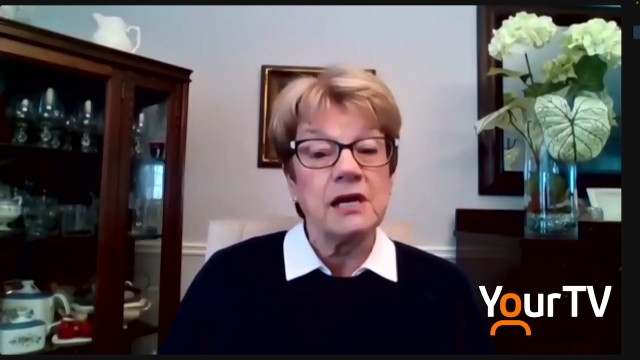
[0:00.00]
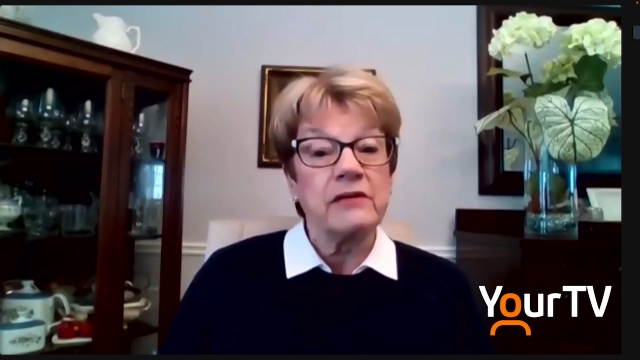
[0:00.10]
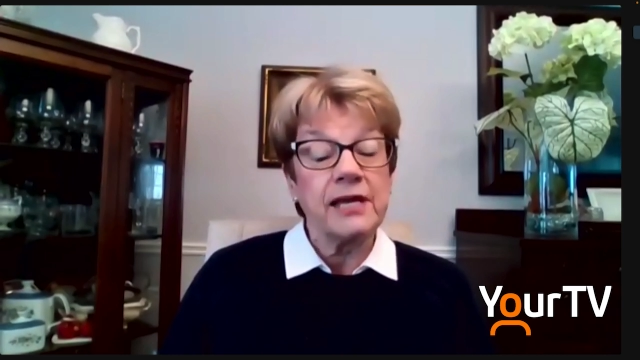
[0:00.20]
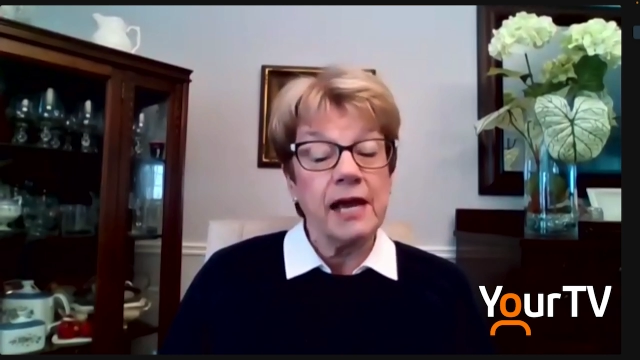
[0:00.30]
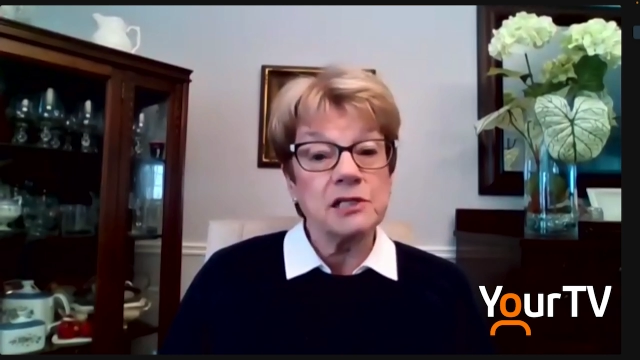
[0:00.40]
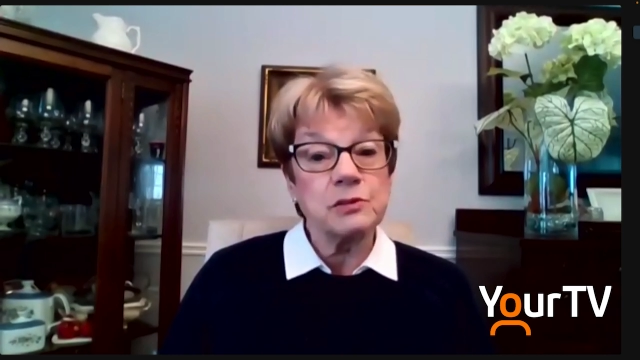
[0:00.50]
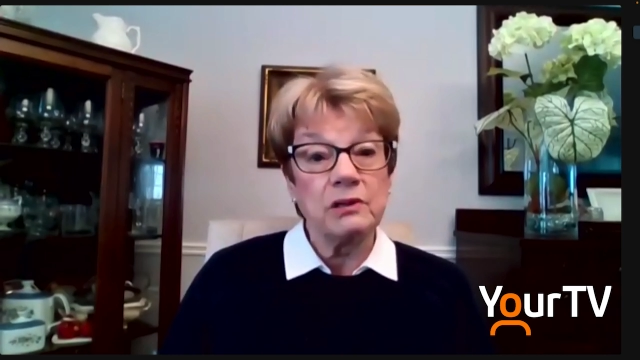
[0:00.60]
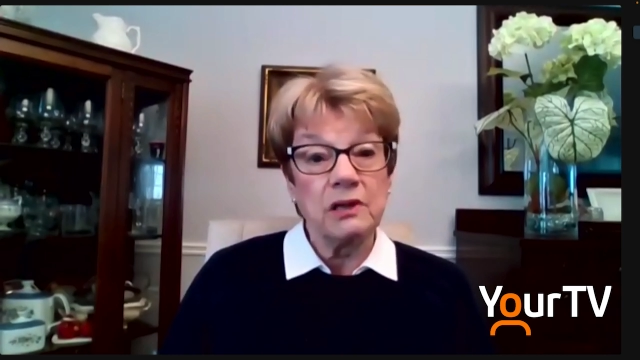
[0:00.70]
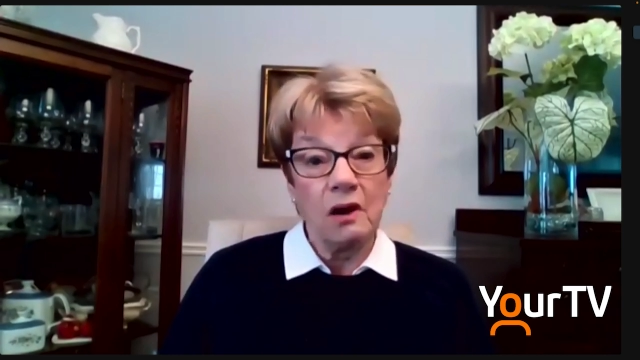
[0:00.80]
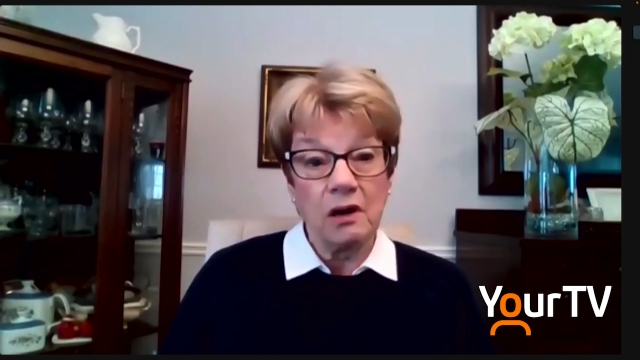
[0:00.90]
the actual
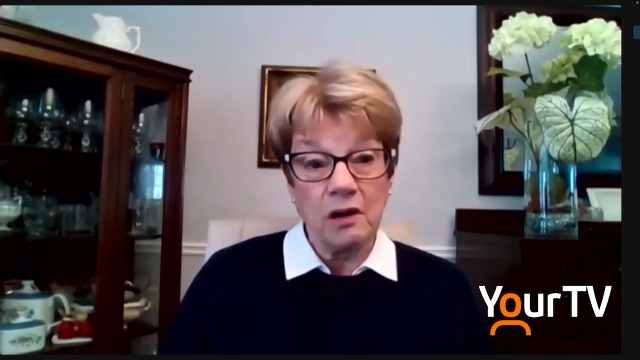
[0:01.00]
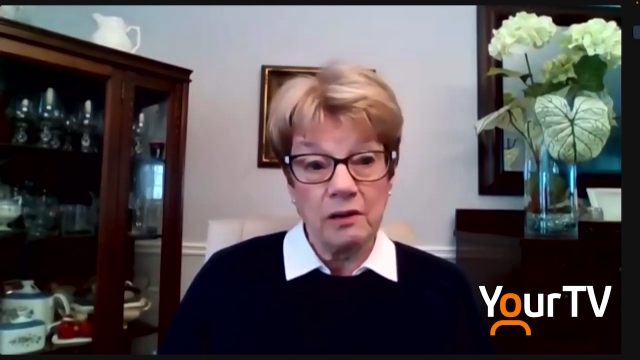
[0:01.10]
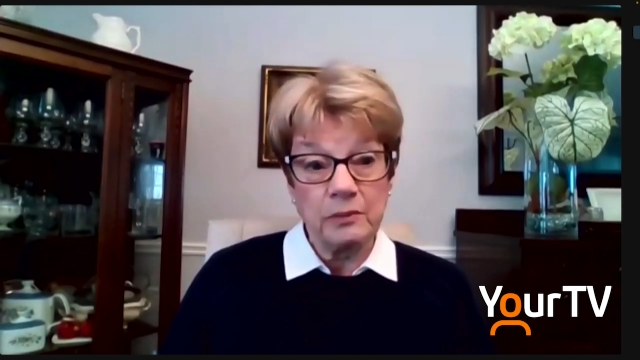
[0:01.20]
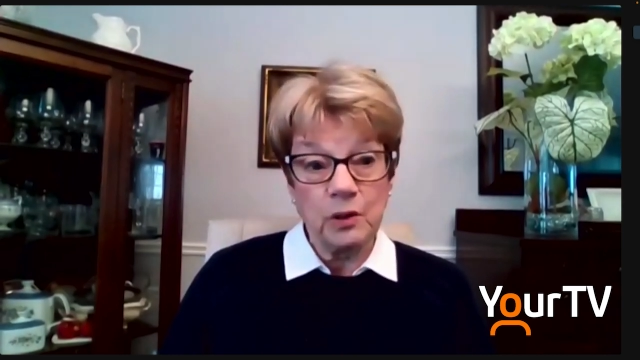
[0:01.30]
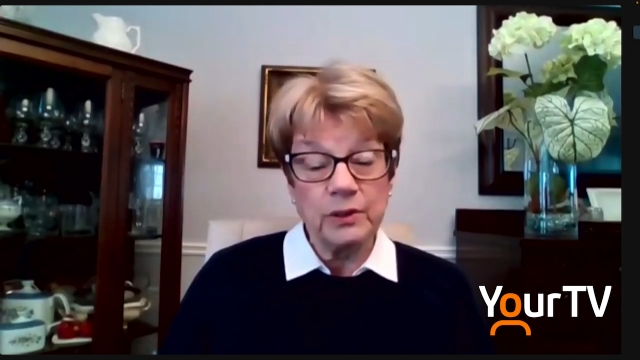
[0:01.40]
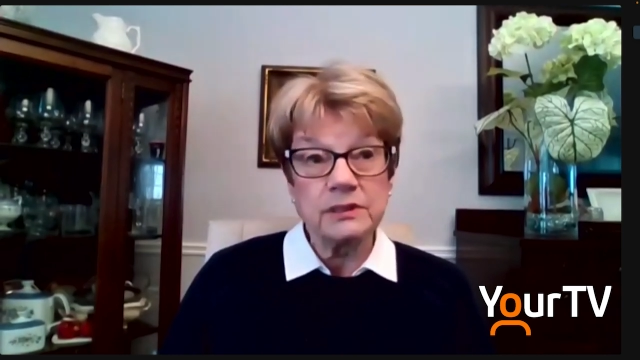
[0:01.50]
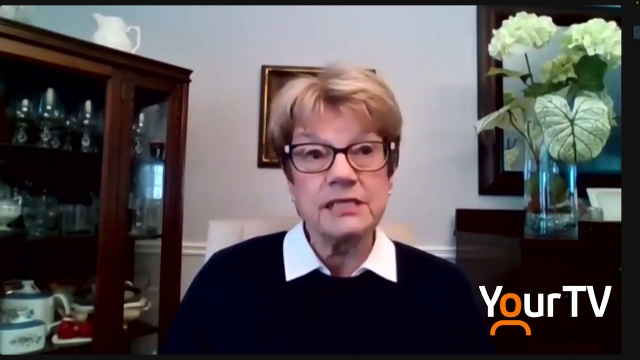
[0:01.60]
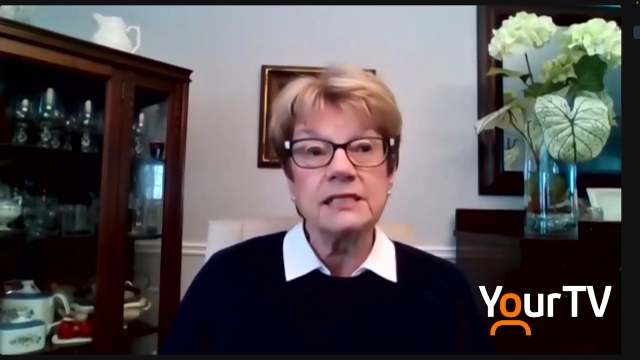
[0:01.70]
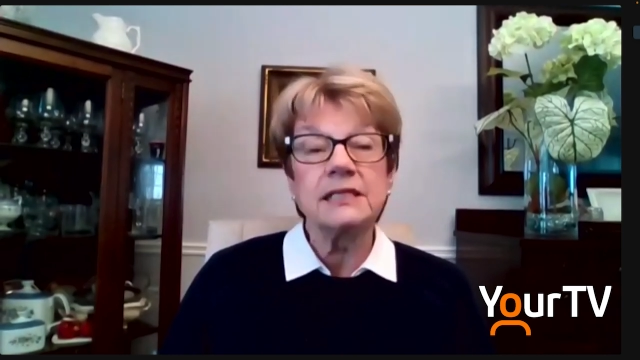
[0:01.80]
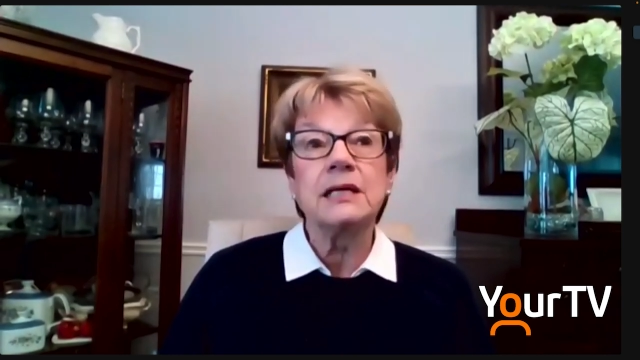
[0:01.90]
long arm
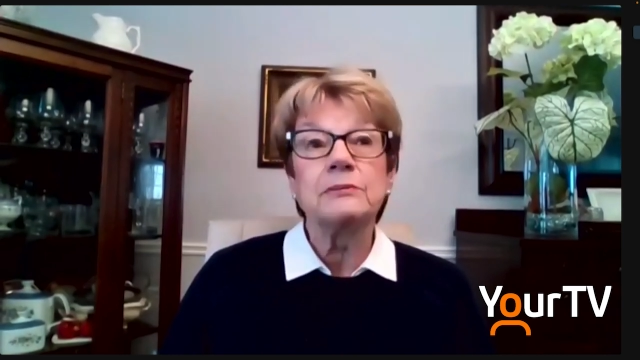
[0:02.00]
quilting